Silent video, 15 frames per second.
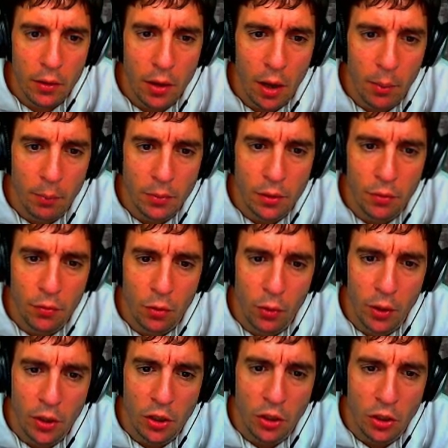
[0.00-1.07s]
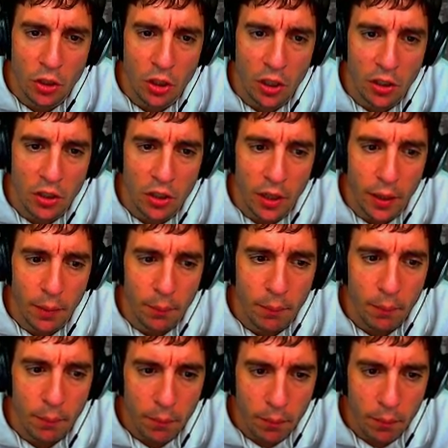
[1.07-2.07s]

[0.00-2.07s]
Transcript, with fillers: come to fruition just yet.